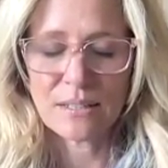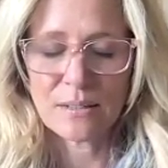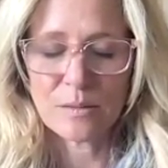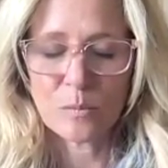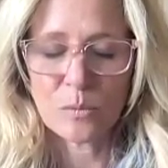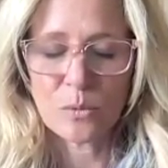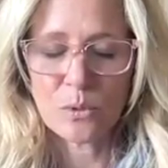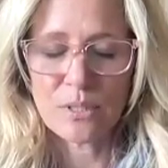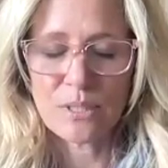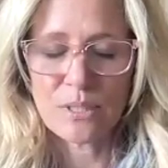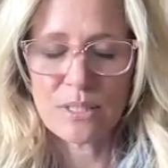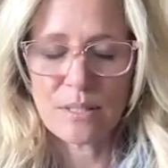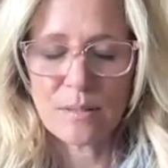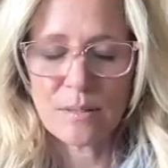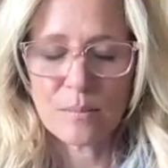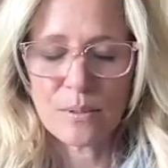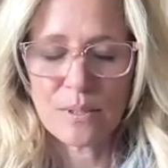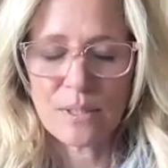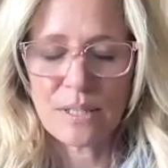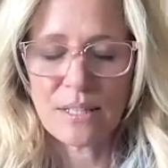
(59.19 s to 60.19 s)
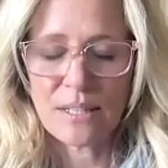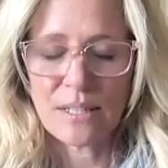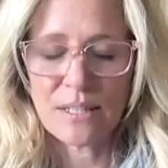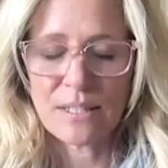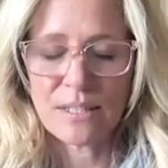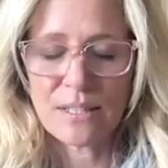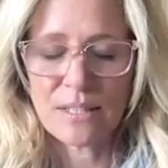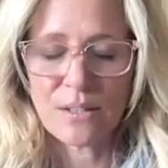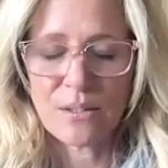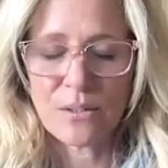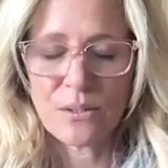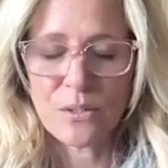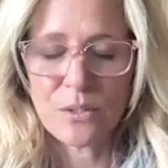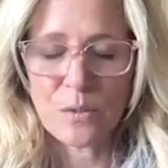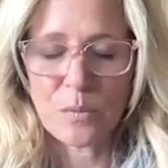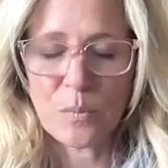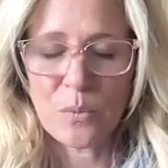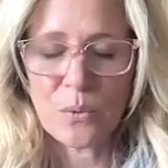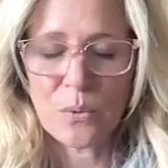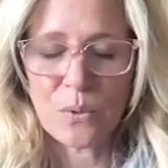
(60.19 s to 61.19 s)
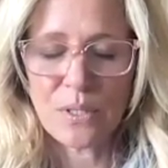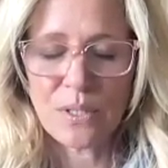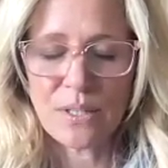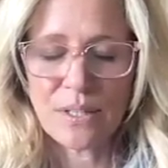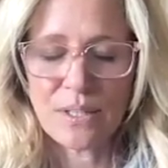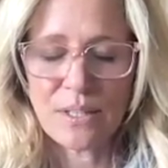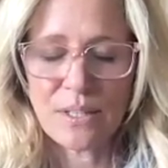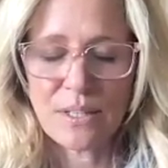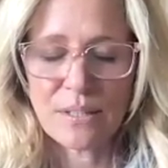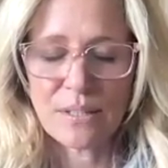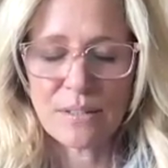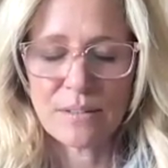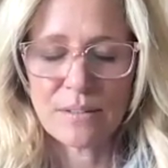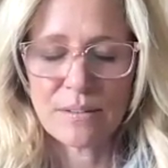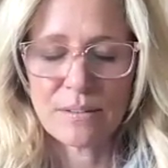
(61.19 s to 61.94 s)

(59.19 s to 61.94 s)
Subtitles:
a little more deeply into your support.